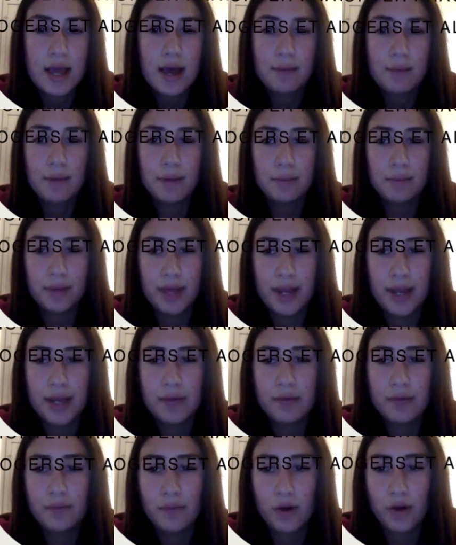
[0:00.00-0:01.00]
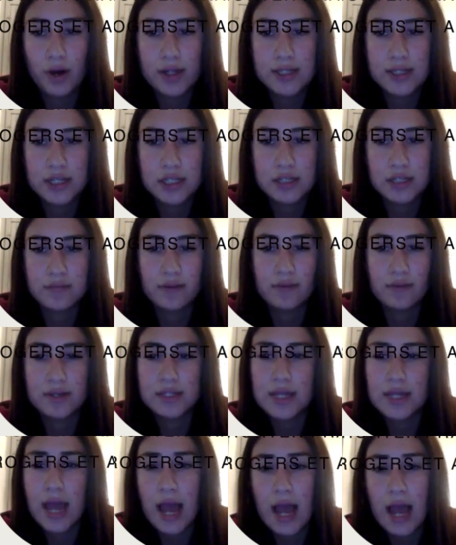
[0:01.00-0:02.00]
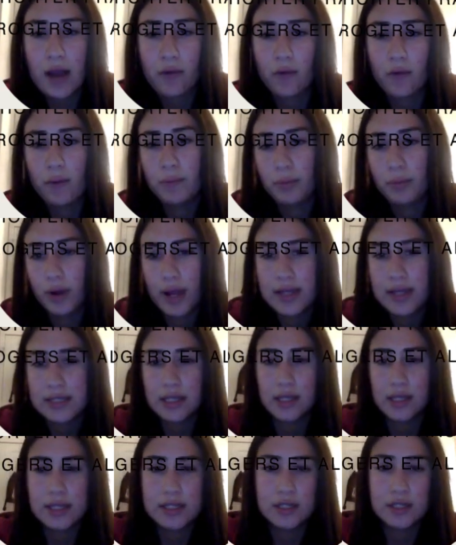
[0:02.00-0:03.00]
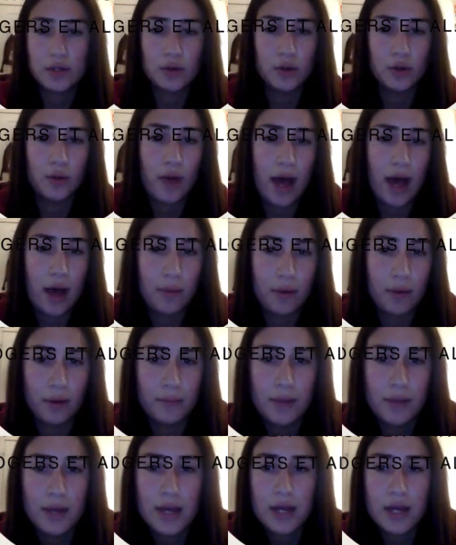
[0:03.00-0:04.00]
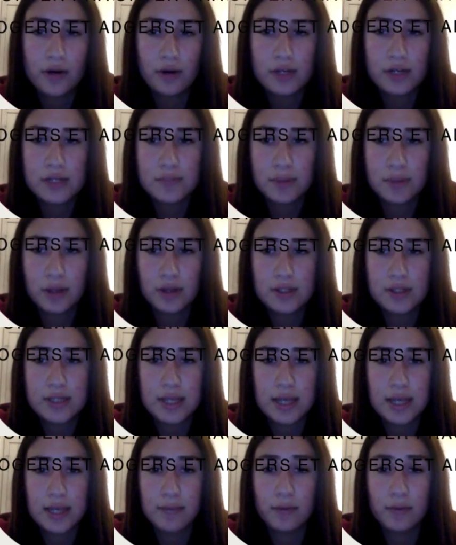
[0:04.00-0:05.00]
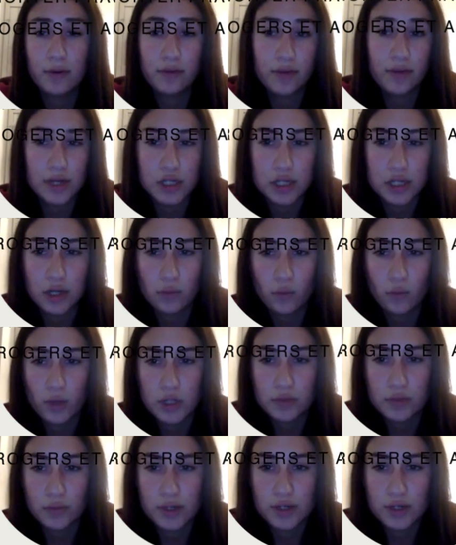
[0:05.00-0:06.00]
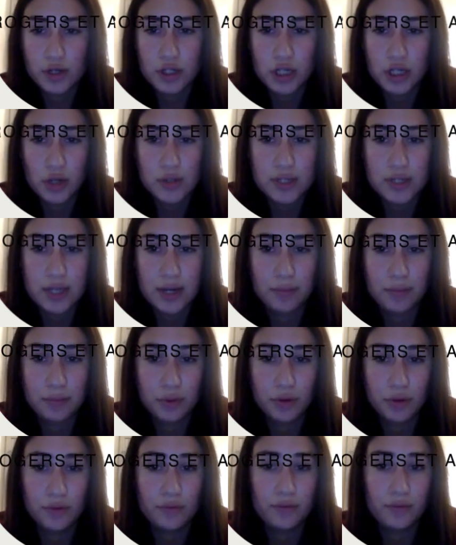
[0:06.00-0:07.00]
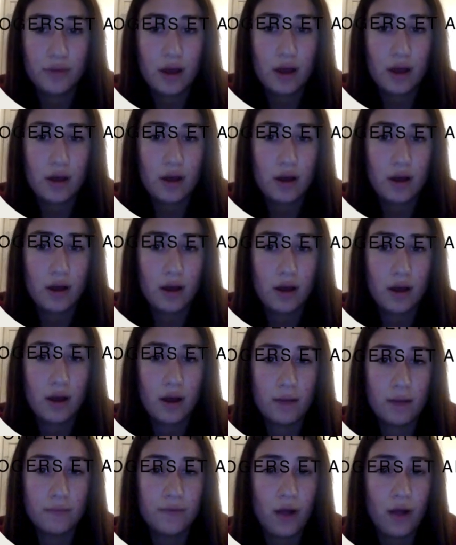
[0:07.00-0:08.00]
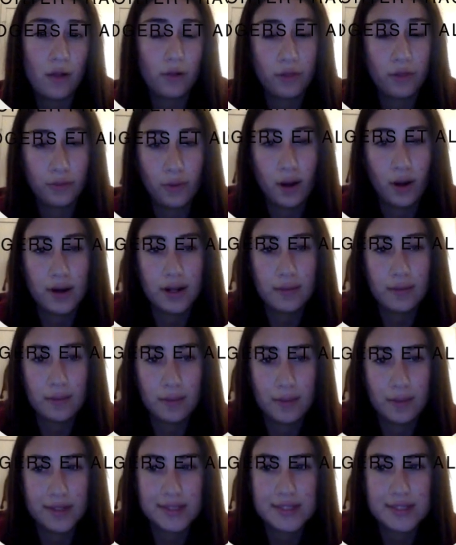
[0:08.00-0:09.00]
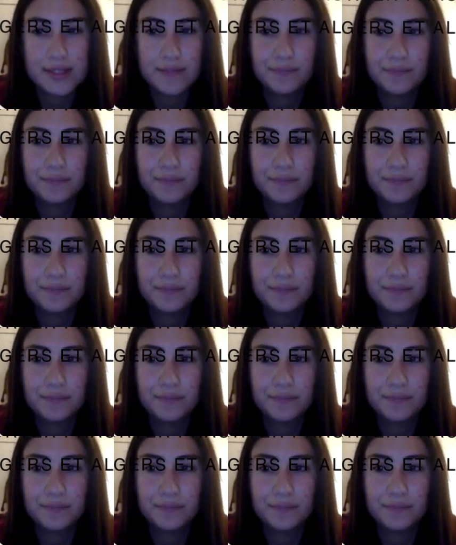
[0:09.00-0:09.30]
By planning a reward such as a favorite snack or a break to listen to a new album, Chris builds in motivation, which research shows can improve follow through on commitments.